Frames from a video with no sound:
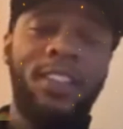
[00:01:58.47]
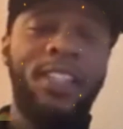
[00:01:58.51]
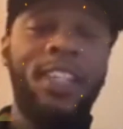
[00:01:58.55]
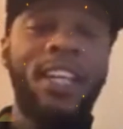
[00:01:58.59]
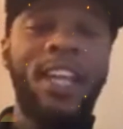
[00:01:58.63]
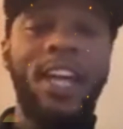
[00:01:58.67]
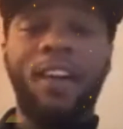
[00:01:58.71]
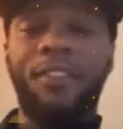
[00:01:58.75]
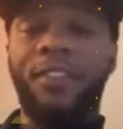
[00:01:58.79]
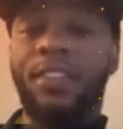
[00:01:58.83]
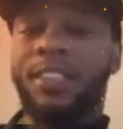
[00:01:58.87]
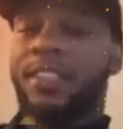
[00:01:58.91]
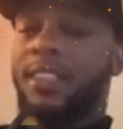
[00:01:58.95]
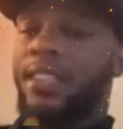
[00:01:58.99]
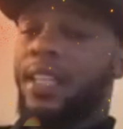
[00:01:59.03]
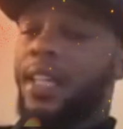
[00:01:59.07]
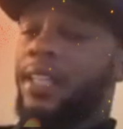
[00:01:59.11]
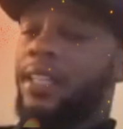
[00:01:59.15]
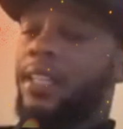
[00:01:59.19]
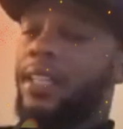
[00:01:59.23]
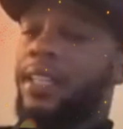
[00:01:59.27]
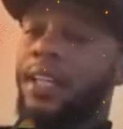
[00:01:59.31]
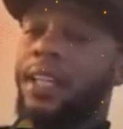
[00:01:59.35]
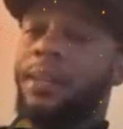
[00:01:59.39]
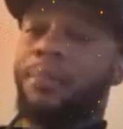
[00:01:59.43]
never
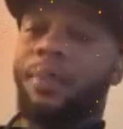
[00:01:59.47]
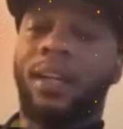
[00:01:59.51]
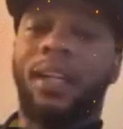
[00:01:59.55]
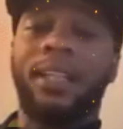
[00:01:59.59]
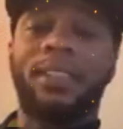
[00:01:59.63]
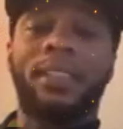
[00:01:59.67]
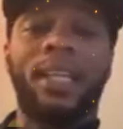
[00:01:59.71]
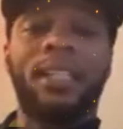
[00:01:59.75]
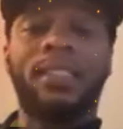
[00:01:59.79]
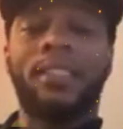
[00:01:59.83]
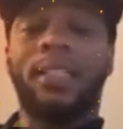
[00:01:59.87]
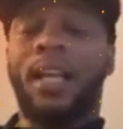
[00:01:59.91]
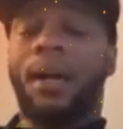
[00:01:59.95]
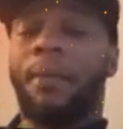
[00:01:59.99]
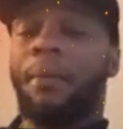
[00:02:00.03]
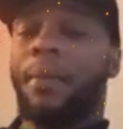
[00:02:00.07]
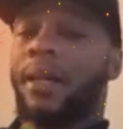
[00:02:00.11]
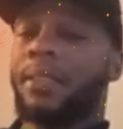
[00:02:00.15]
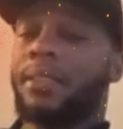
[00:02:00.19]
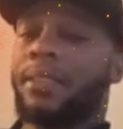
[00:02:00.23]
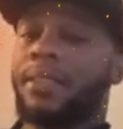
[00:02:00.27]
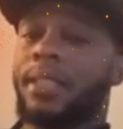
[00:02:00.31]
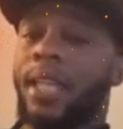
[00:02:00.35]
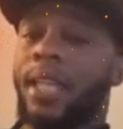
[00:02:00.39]
said nothing because that's not my